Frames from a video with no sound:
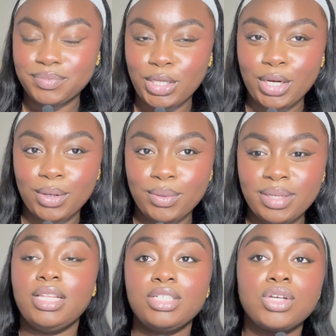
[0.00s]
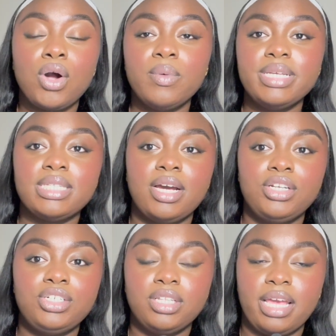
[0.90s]
You know, there's always
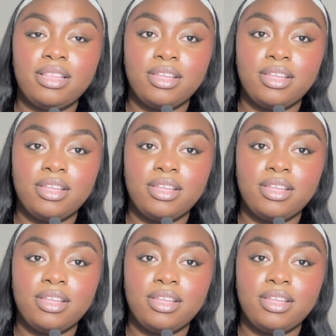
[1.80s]
underlying,